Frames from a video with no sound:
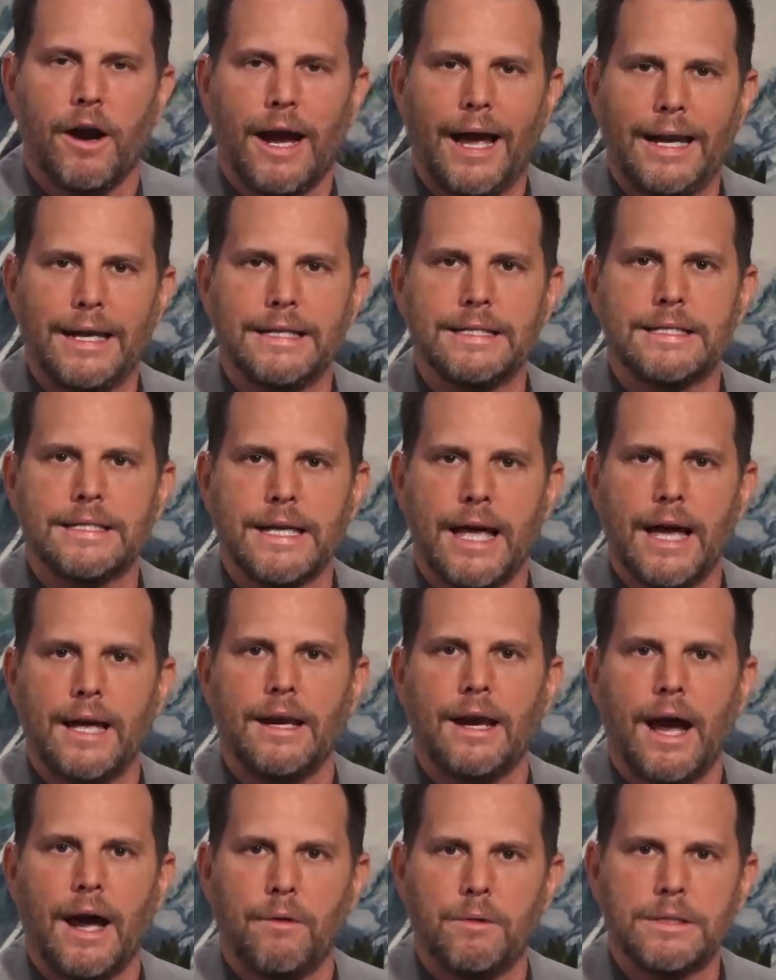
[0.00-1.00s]
And
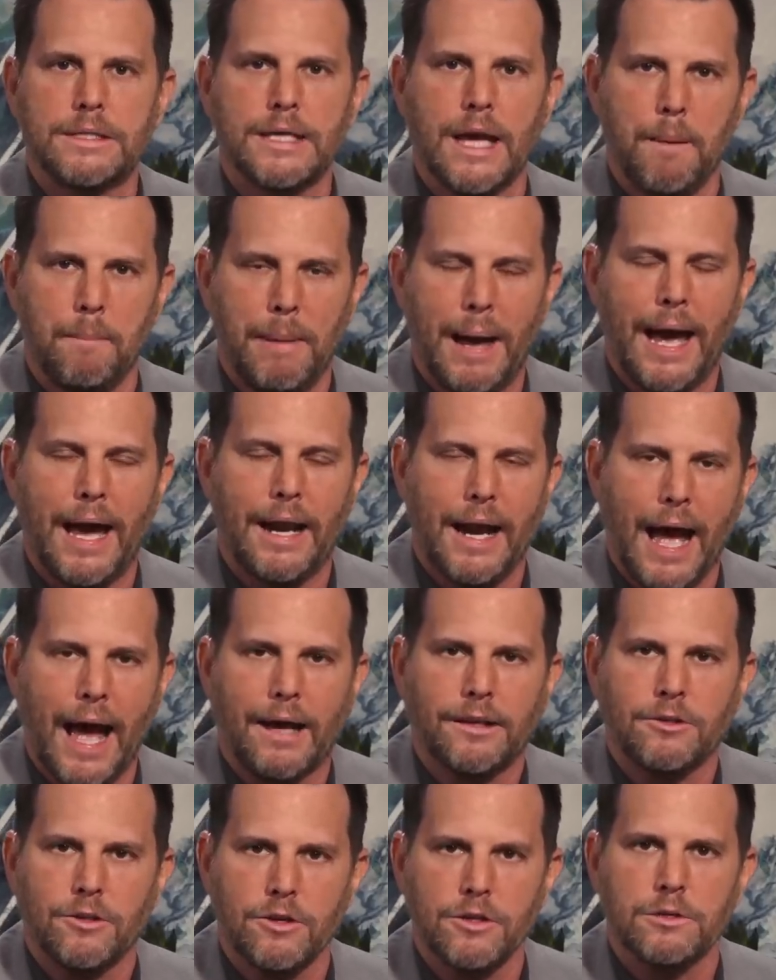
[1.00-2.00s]
instead, I would say bad
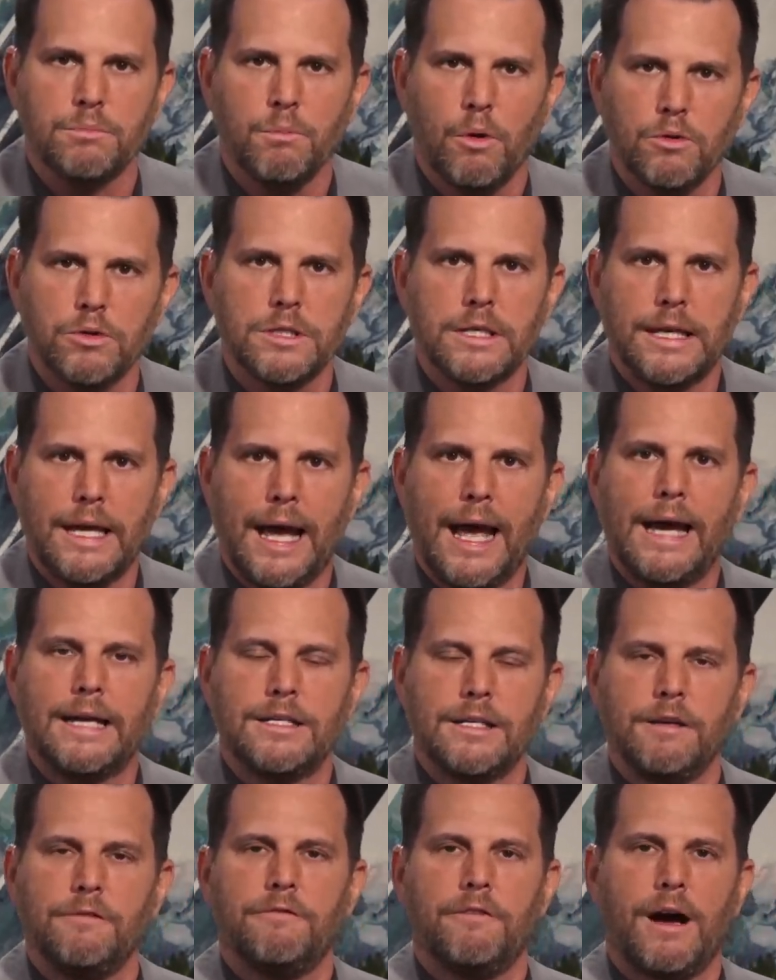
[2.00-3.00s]
actors, mostly
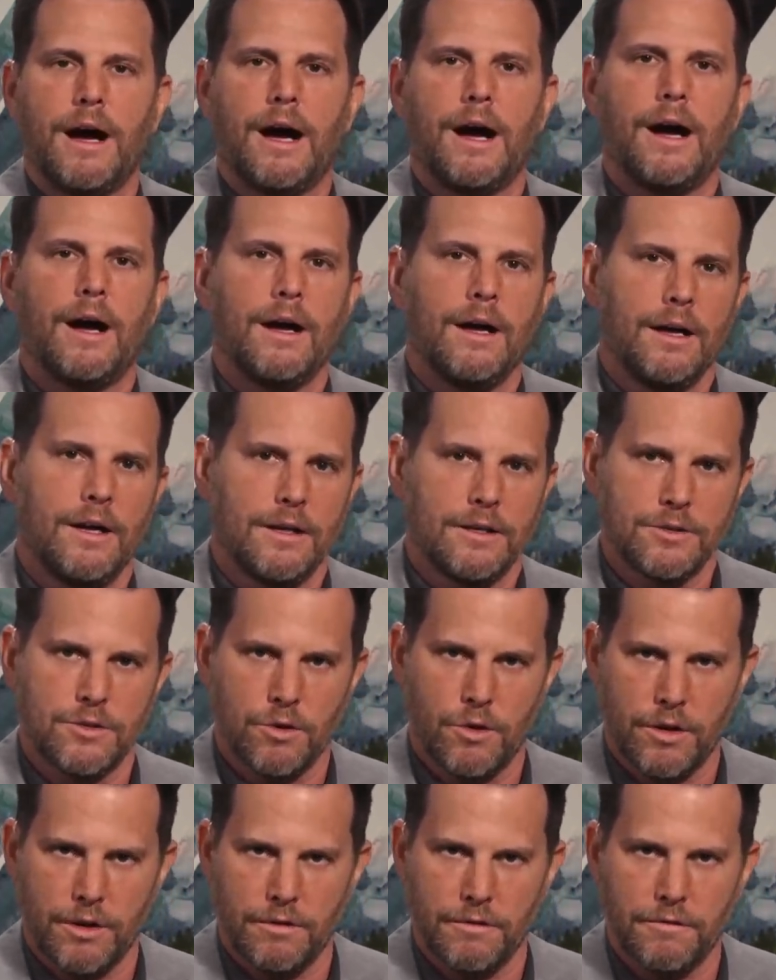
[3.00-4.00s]
Antifa,
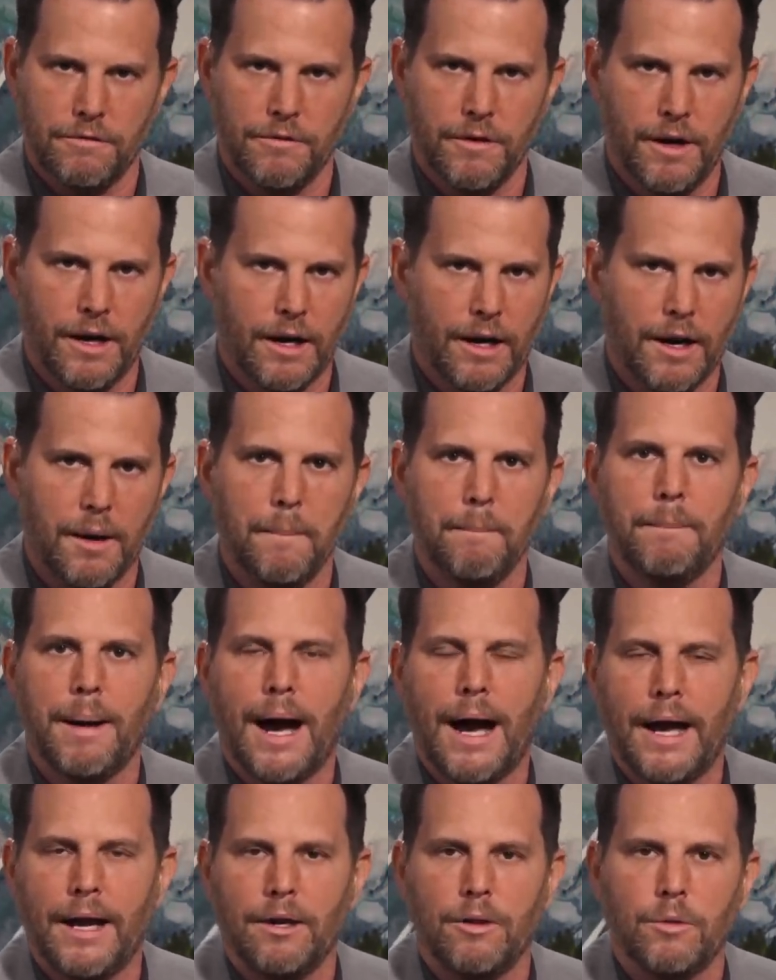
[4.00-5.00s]
sort of
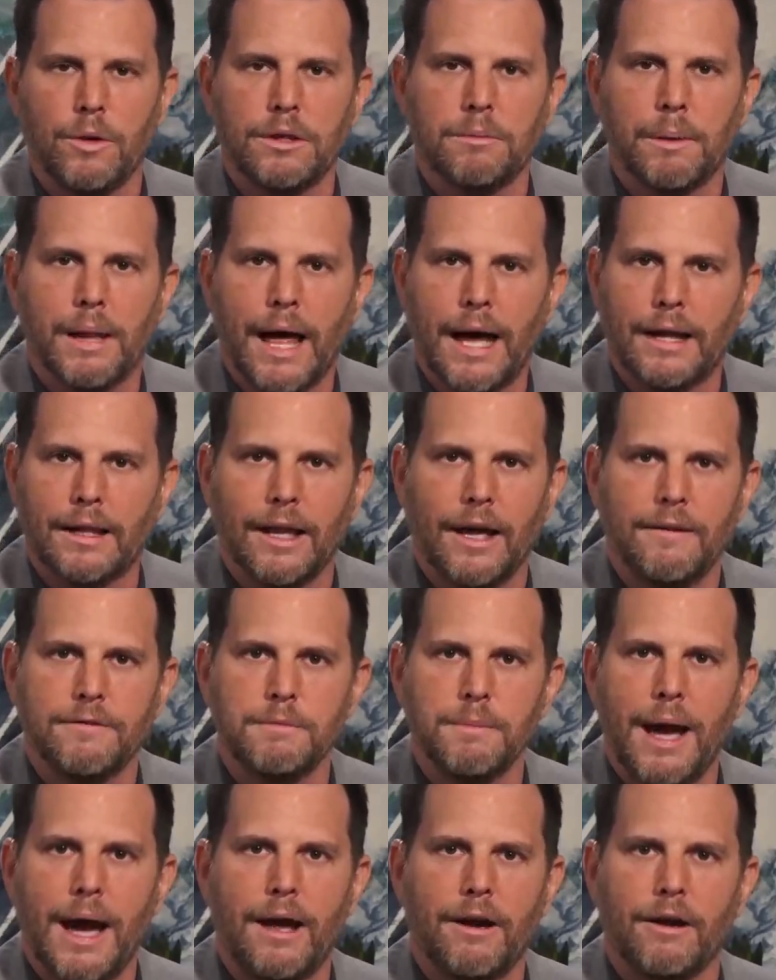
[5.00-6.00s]
combined with Black Lives
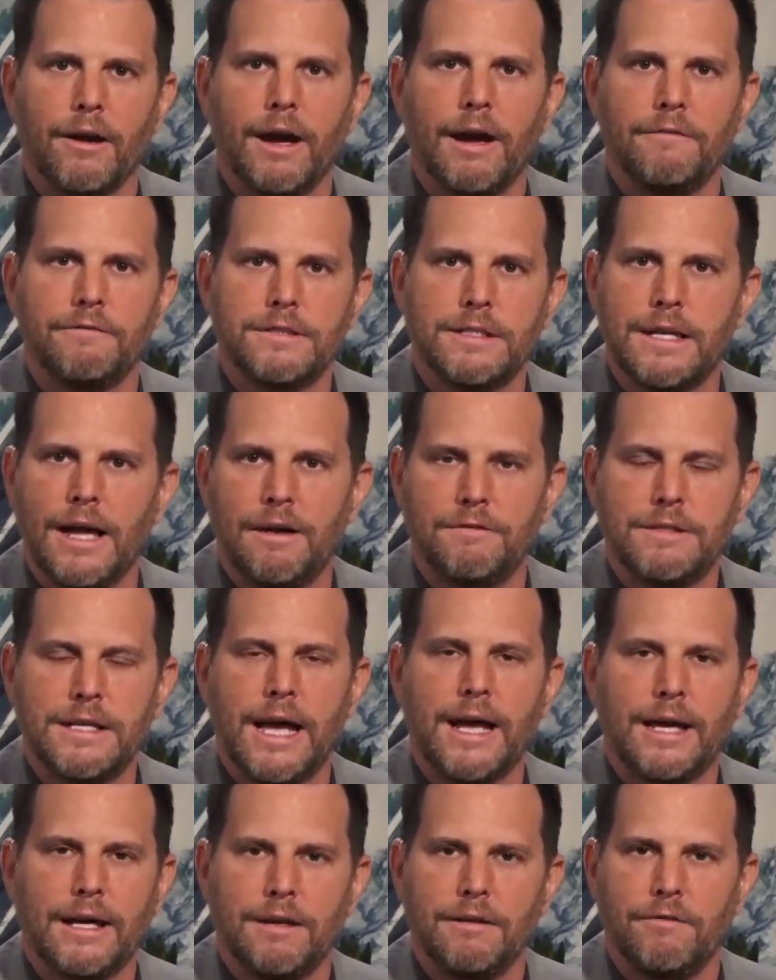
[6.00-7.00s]
Matter, have
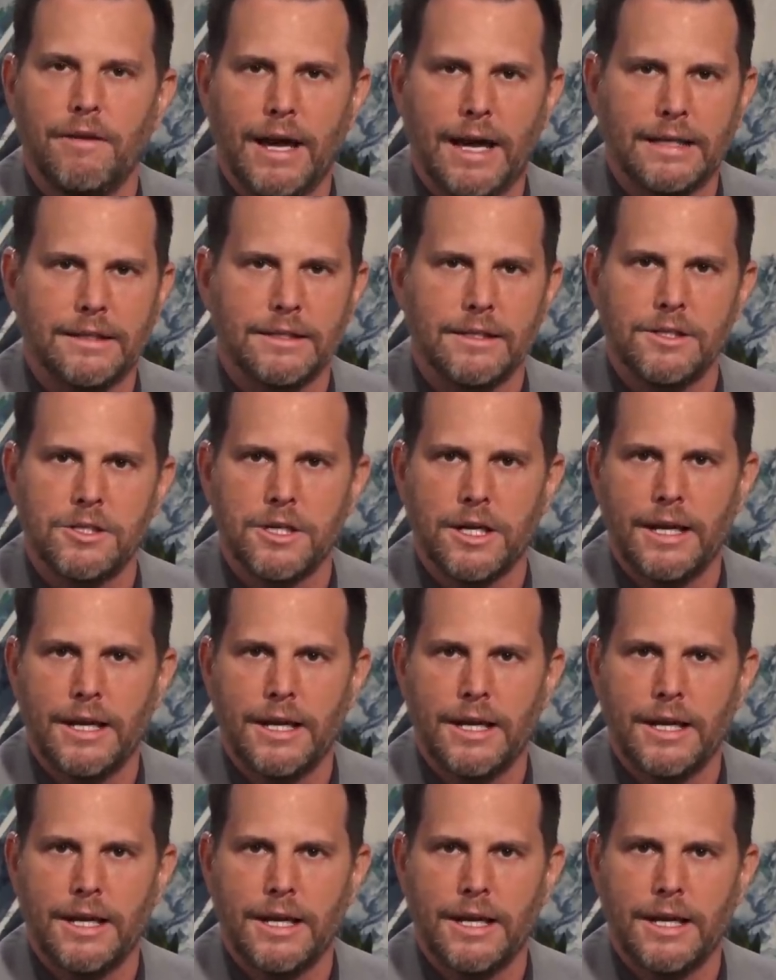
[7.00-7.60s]
taken advantage.